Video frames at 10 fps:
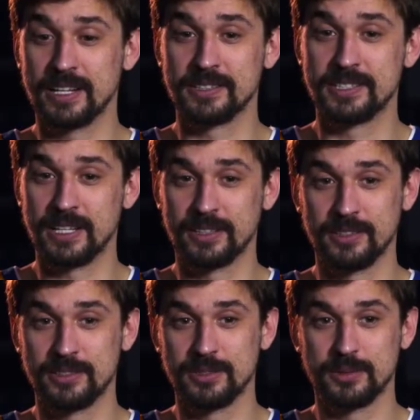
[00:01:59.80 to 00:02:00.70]
can
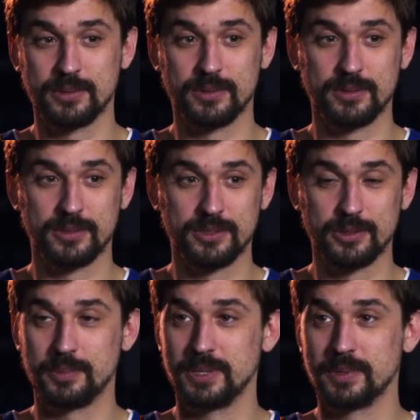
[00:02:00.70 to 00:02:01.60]
dunk into
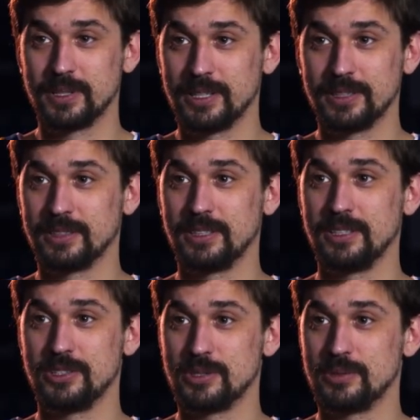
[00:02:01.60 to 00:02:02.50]
two people, and
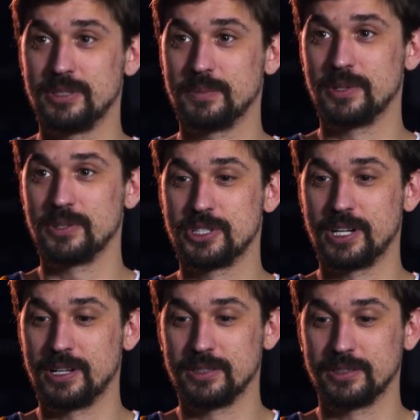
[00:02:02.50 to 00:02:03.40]
he should take
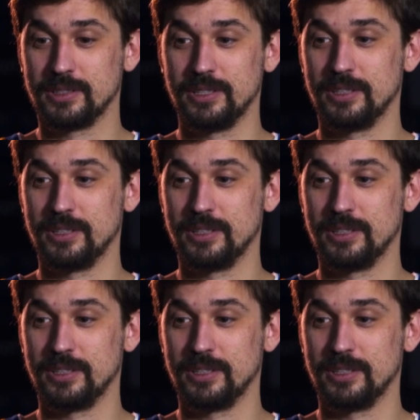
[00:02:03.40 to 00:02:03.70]
shot.